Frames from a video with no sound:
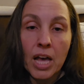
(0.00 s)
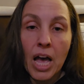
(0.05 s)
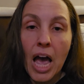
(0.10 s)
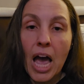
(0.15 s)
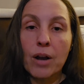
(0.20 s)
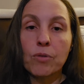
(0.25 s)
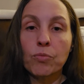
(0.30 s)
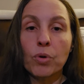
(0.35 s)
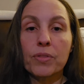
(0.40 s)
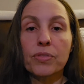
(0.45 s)

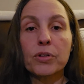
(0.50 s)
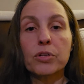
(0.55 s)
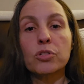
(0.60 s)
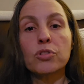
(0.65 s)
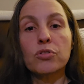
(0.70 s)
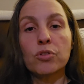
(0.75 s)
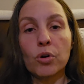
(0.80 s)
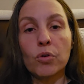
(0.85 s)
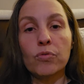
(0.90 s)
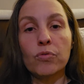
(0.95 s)
And when there's
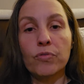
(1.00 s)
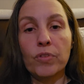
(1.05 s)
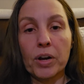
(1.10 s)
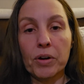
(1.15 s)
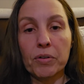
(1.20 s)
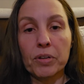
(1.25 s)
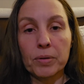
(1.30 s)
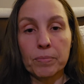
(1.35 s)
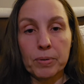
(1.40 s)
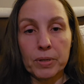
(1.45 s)
no
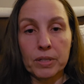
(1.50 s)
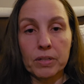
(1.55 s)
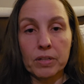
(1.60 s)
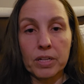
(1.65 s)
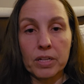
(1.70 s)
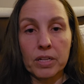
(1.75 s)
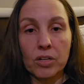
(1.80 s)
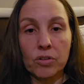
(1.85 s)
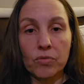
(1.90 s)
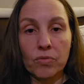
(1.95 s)

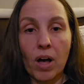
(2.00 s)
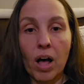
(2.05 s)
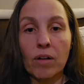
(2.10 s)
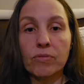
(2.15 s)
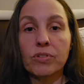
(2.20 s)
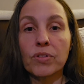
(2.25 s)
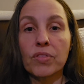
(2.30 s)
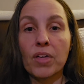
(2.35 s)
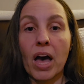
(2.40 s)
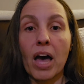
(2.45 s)
variability
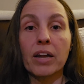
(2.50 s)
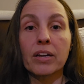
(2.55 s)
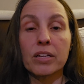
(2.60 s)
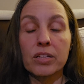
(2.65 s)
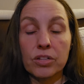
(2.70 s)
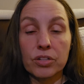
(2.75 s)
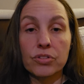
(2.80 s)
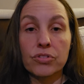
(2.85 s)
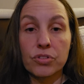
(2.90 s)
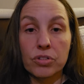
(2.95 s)
involved, that
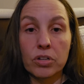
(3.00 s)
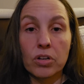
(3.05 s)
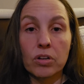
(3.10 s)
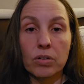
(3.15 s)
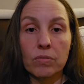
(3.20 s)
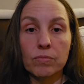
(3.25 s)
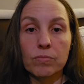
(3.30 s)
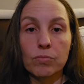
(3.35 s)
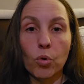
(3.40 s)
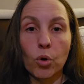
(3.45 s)
is
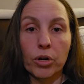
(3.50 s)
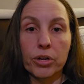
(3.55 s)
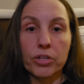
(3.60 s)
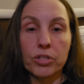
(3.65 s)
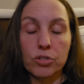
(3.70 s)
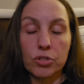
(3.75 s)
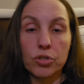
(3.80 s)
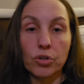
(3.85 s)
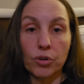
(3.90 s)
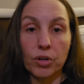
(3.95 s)
more
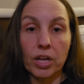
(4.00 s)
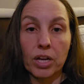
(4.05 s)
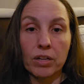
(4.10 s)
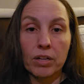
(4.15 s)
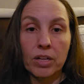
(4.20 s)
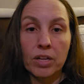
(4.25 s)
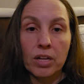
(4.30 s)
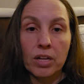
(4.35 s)
concerning,